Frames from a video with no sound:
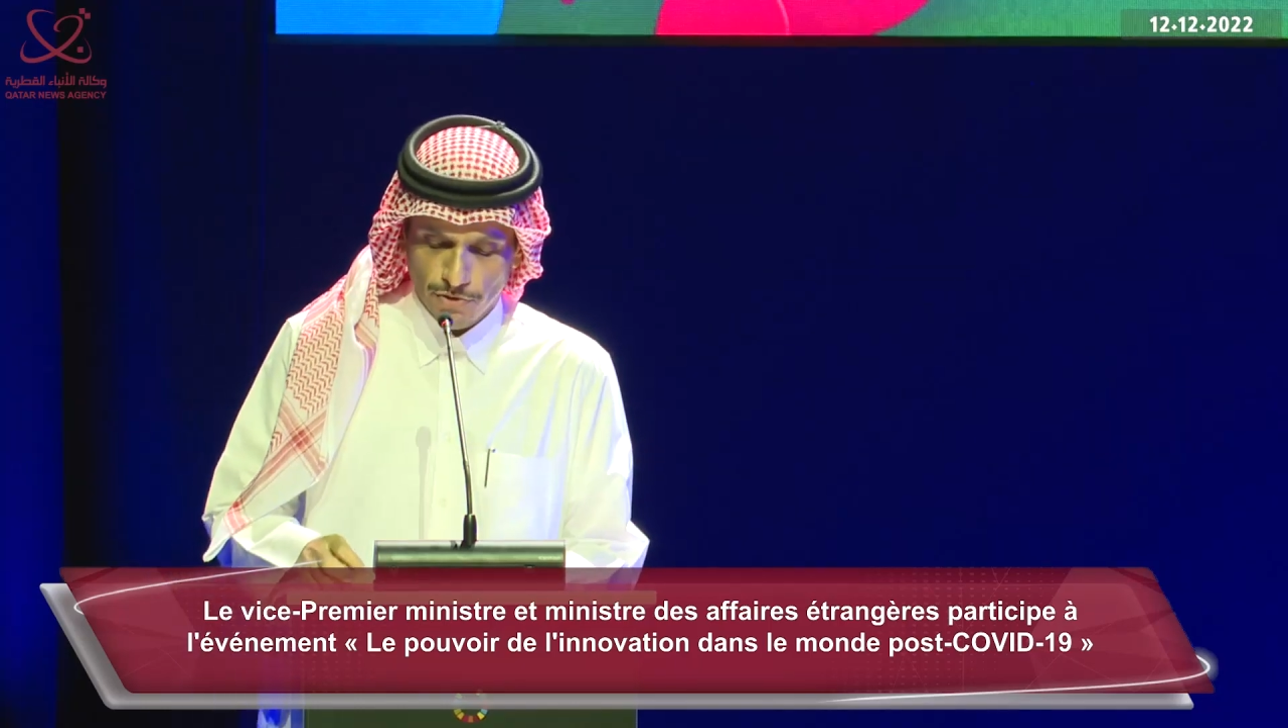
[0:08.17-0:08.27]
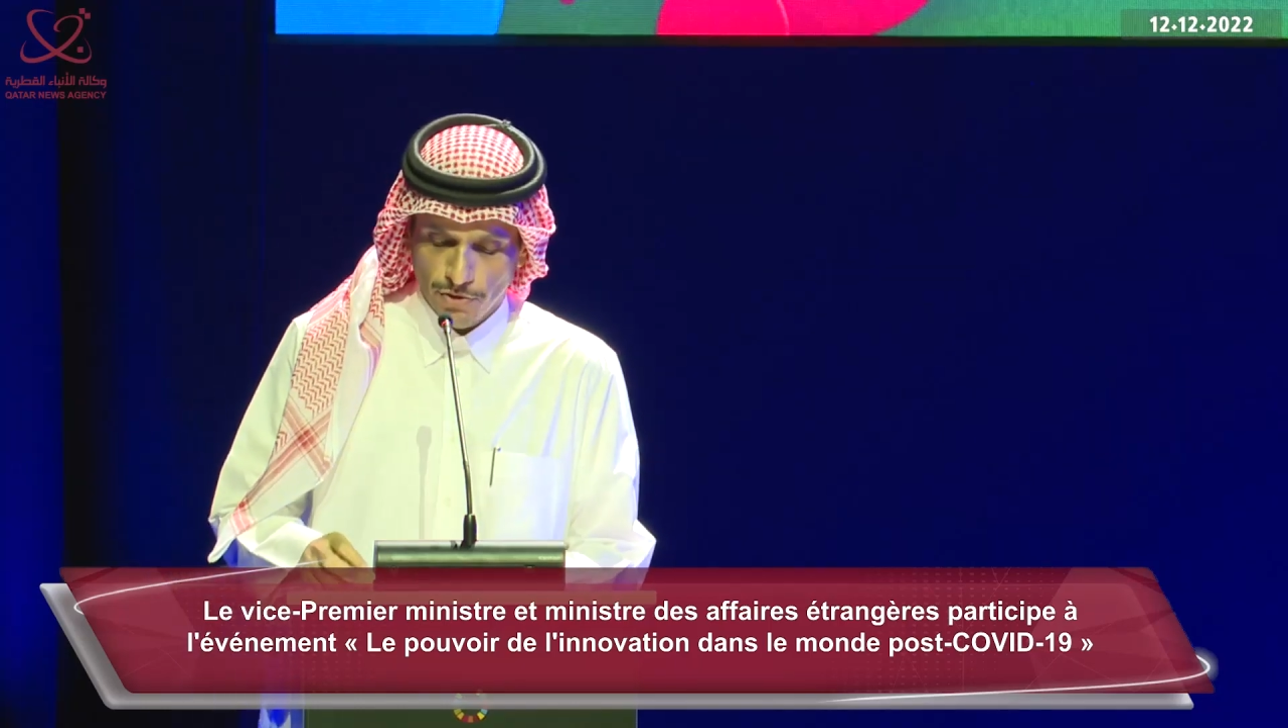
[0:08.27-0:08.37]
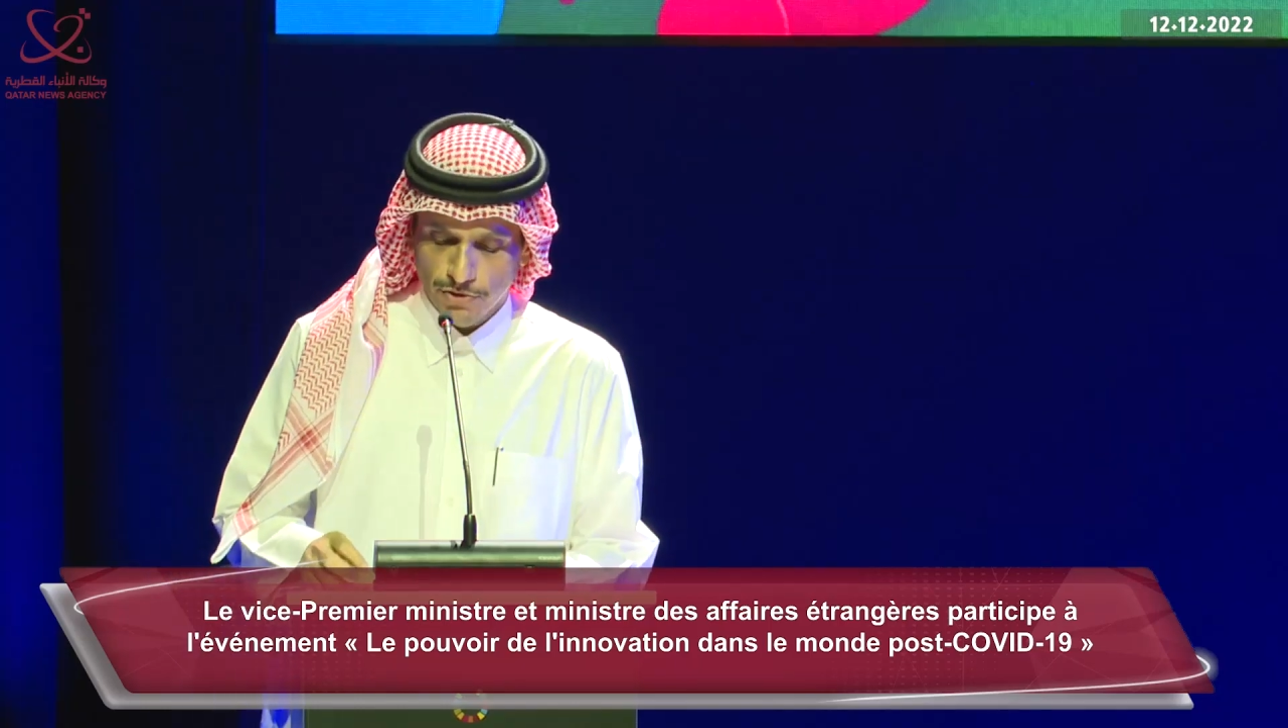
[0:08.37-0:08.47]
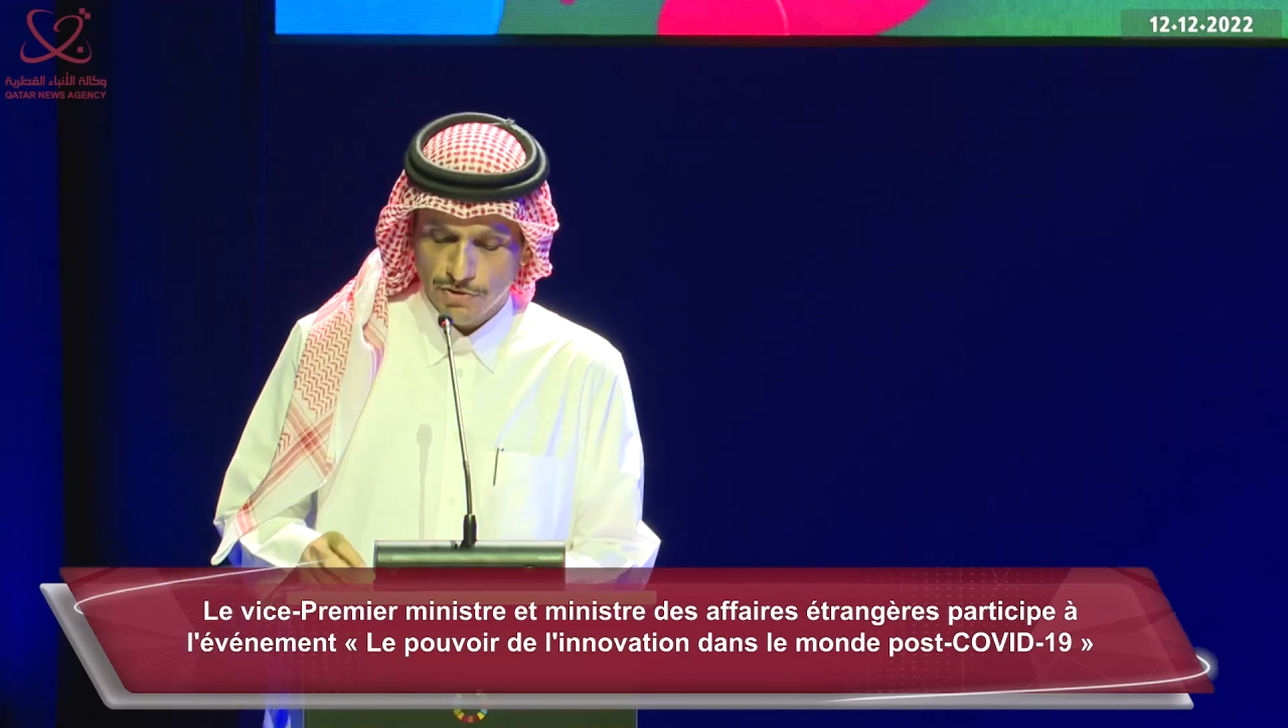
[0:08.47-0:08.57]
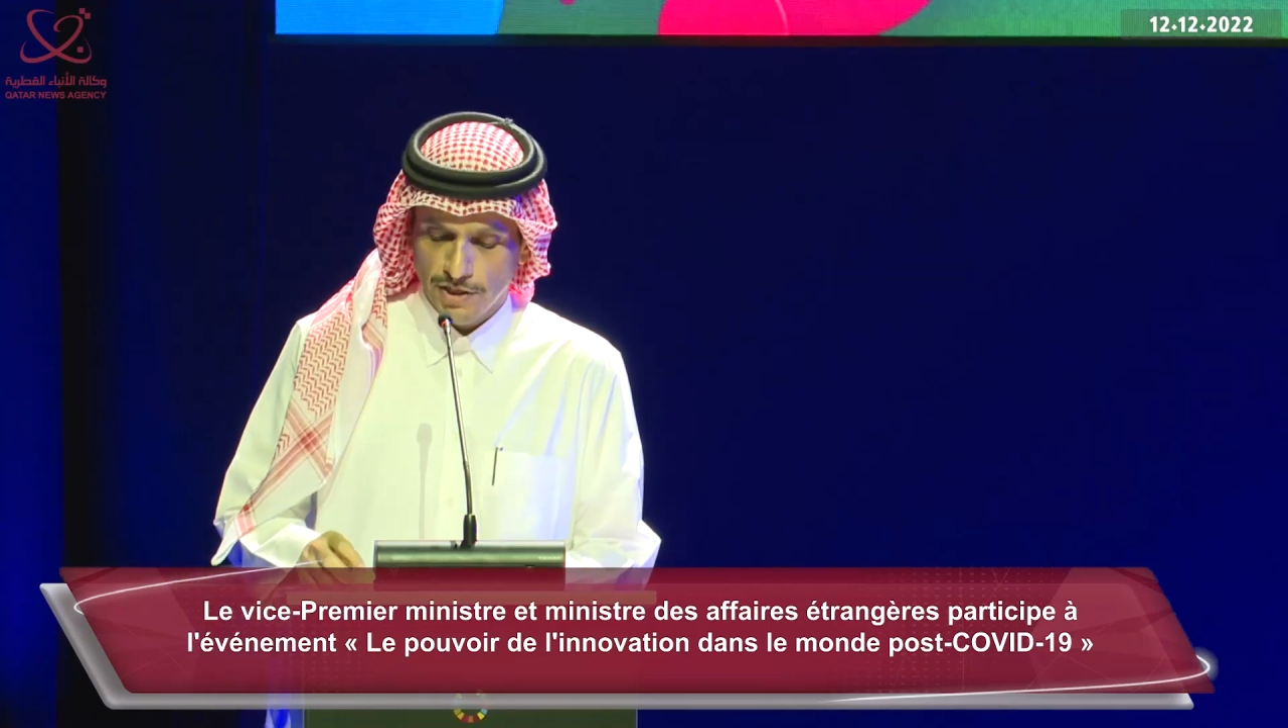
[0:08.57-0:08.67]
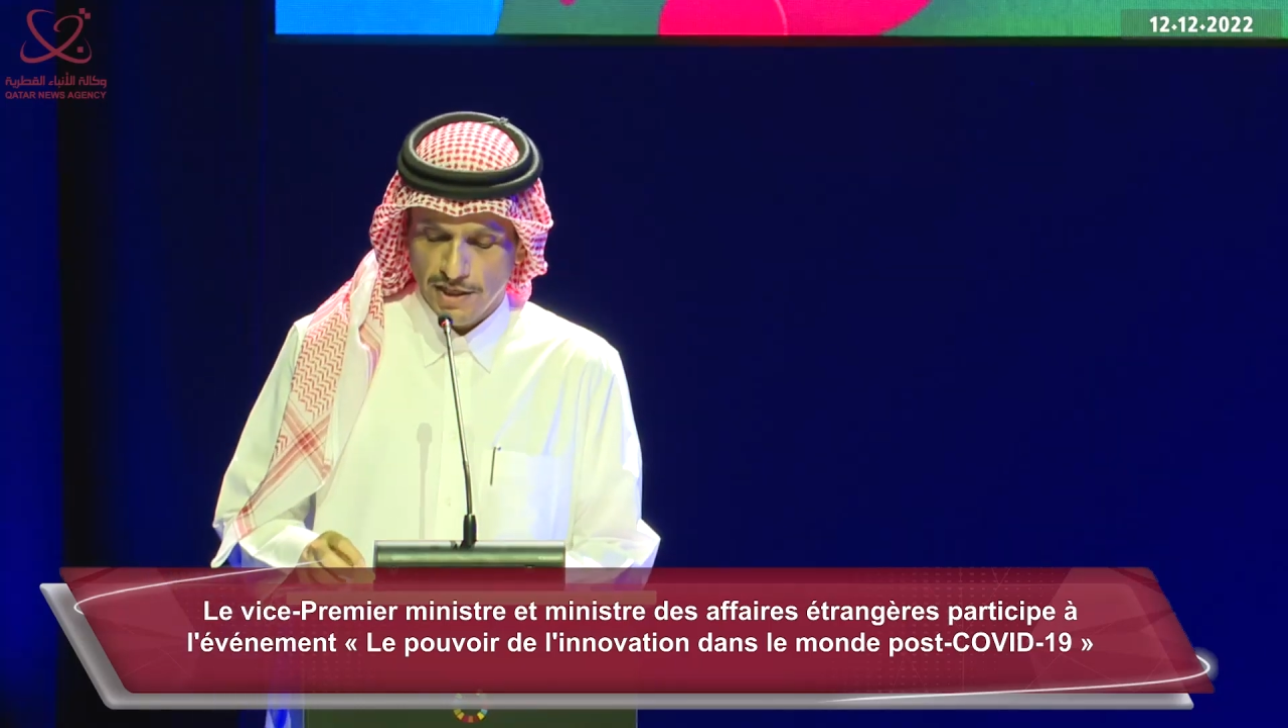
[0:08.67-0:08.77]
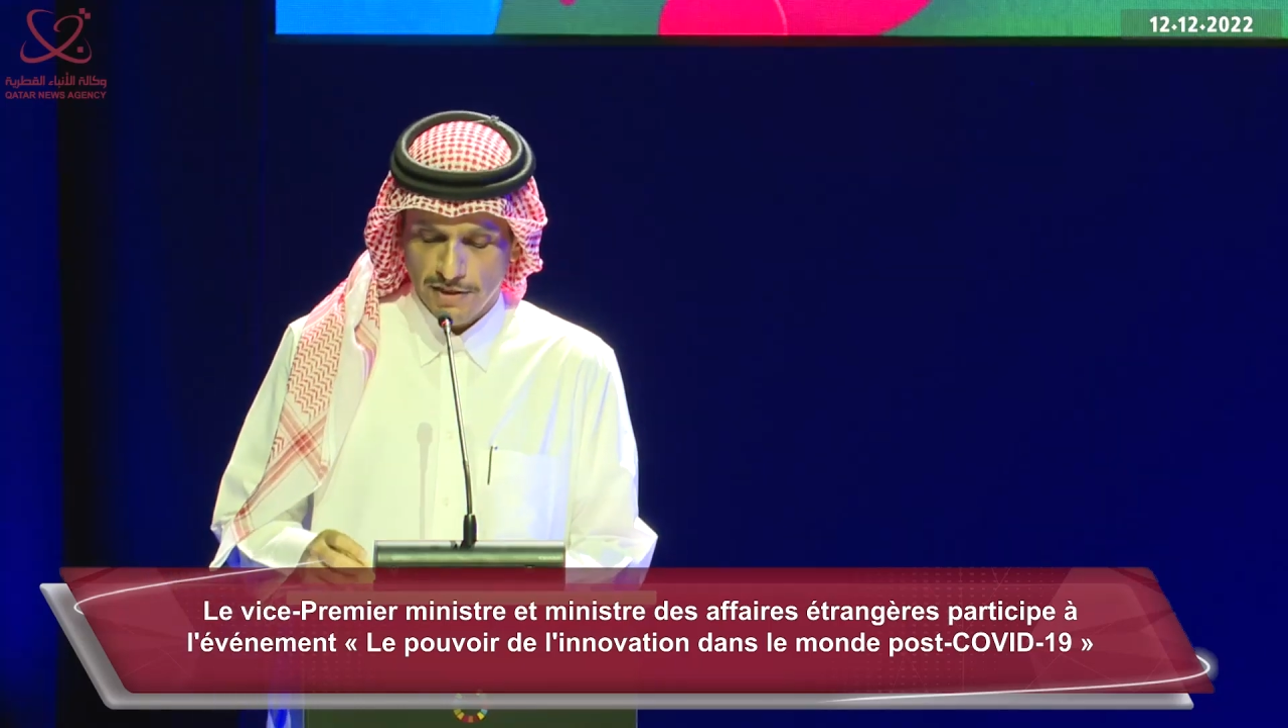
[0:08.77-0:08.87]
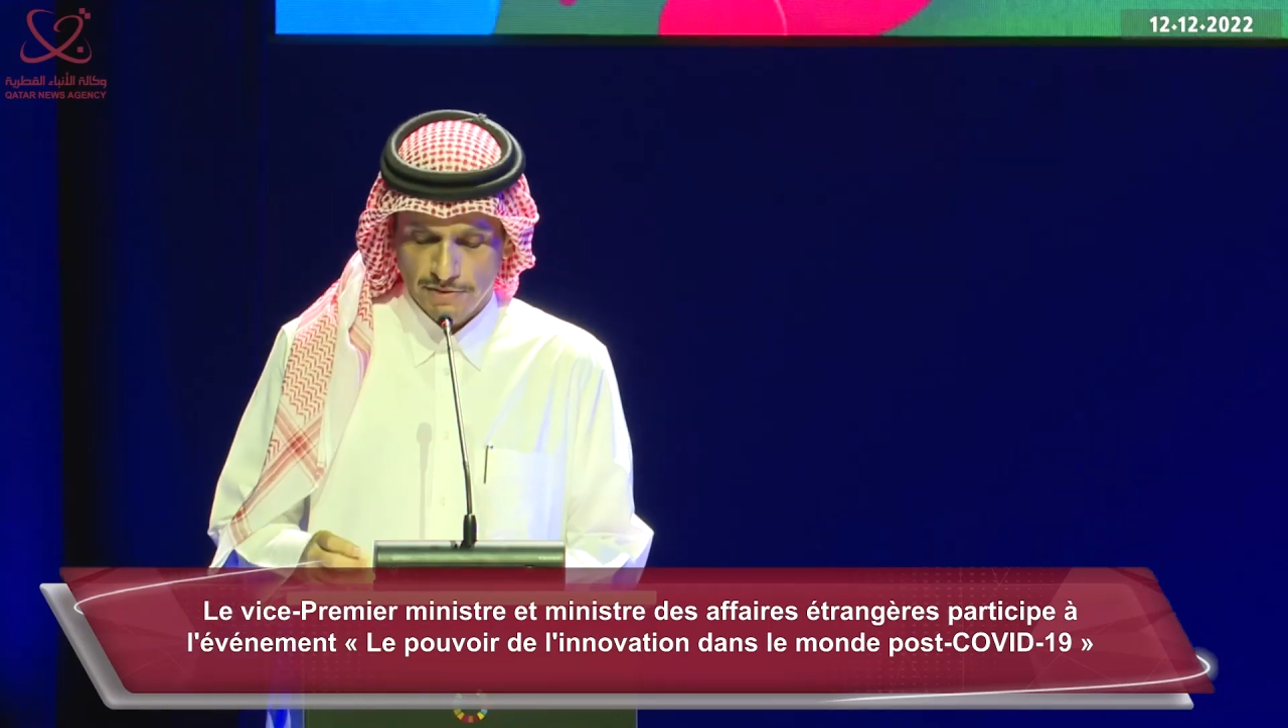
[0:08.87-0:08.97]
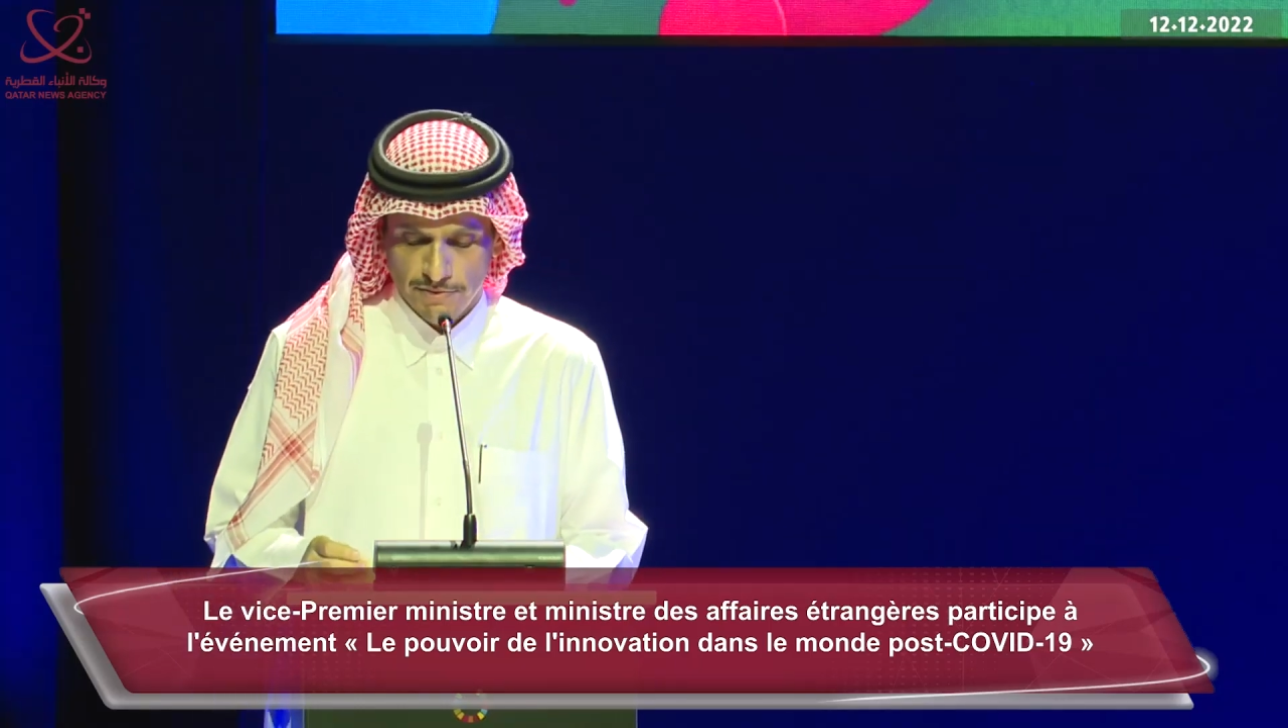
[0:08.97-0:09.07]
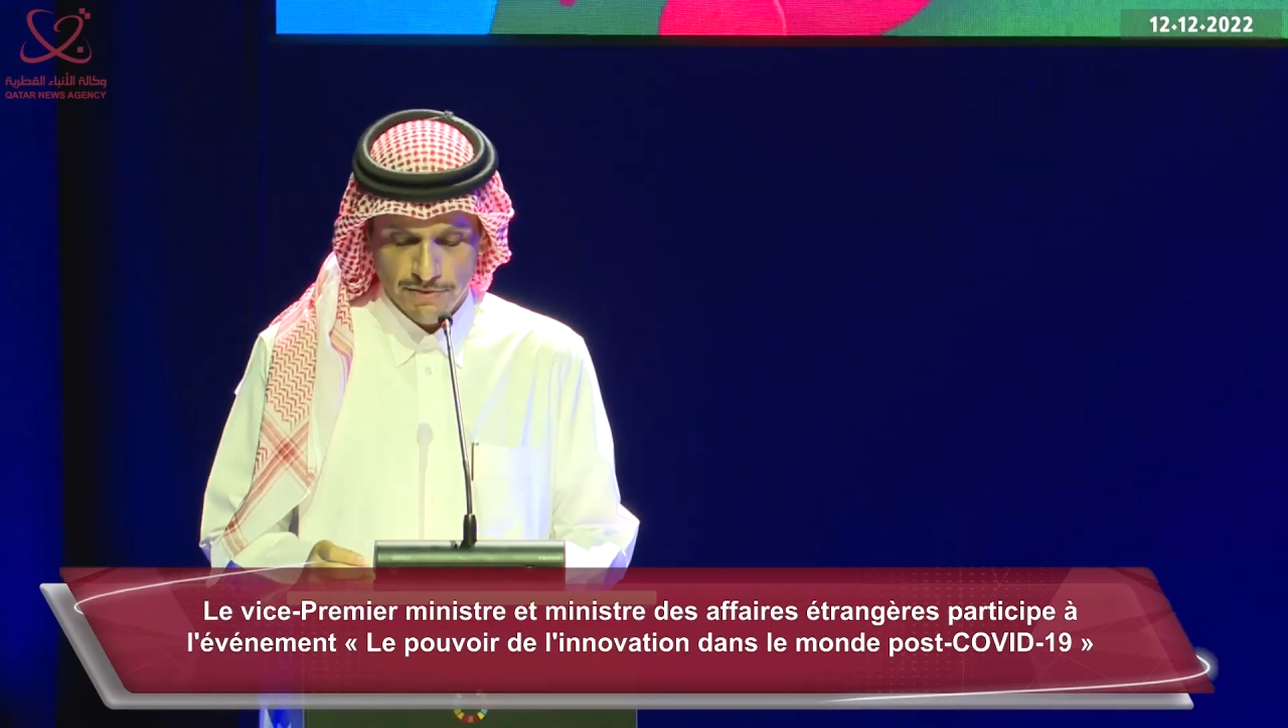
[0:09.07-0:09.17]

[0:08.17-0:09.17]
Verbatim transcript: all today